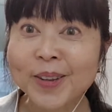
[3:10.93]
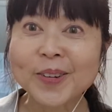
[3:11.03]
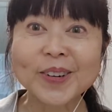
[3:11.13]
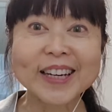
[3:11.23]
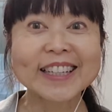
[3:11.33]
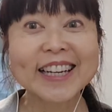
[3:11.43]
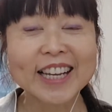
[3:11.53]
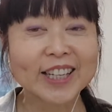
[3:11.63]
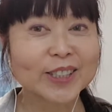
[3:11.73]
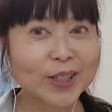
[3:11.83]
right?
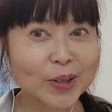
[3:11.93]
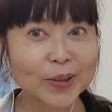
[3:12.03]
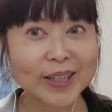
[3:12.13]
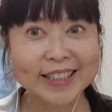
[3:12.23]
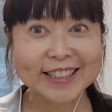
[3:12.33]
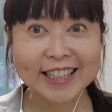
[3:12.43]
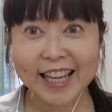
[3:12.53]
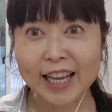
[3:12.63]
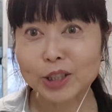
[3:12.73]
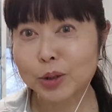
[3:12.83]
So it's a
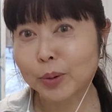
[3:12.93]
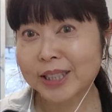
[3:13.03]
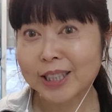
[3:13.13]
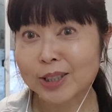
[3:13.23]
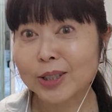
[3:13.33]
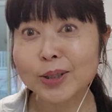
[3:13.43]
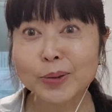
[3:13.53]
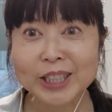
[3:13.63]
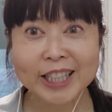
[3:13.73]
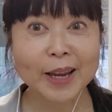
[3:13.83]
catch-22,
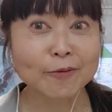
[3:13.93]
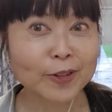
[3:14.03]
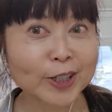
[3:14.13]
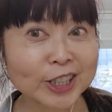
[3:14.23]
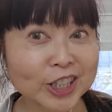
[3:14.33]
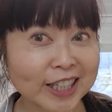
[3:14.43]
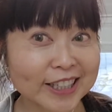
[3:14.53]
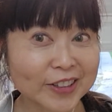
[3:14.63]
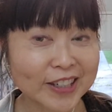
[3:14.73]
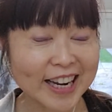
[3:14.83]
which came first,
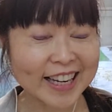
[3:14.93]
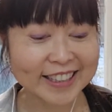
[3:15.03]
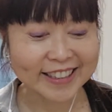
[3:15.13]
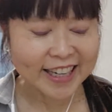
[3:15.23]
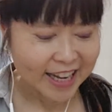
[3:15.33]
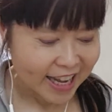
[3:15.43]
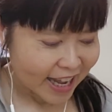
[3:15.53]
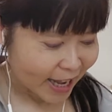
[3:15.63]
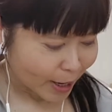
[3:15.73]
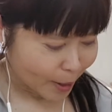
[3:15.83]
chicken or egg?
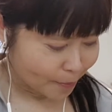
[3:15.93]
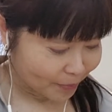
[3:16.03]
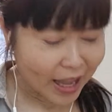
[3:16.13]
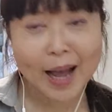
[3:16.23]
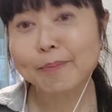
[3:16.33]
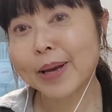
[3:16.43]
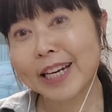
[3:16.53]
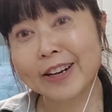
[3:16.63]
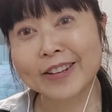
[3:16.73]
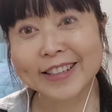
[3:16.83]
I'm
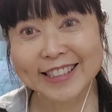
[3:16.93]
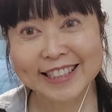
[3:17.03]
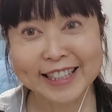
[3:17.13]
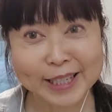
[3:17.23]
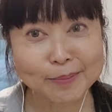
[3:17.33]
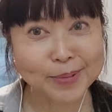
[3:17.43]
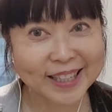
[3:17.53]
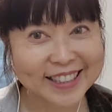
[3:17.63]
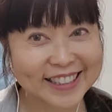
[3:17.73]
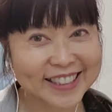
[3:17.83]
betting on the sleep.
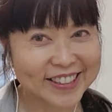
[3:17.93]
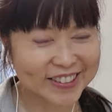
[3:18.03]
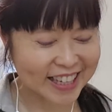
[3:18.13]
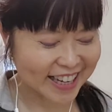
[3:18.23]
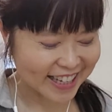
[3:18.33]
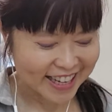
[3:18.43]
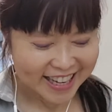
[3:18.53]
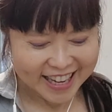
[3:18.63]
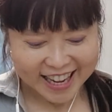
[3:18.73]
Okay.